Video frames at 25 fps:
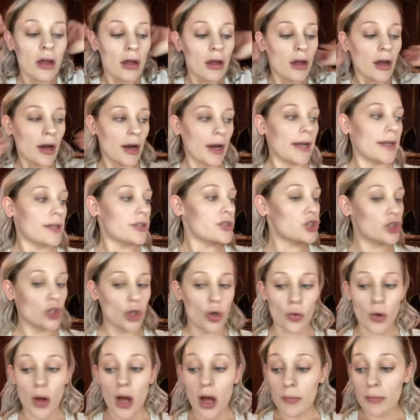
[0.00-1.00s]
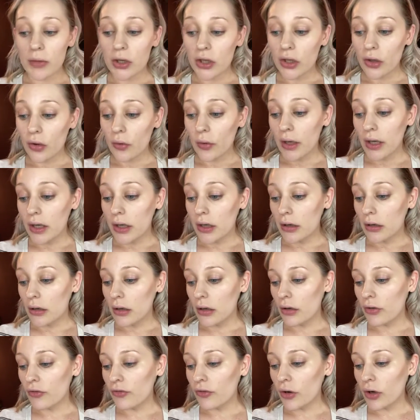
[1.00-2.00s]
All right, so I'm going to go in
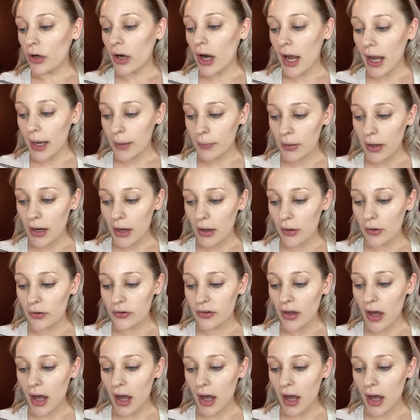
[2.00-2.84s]
for eyebrows.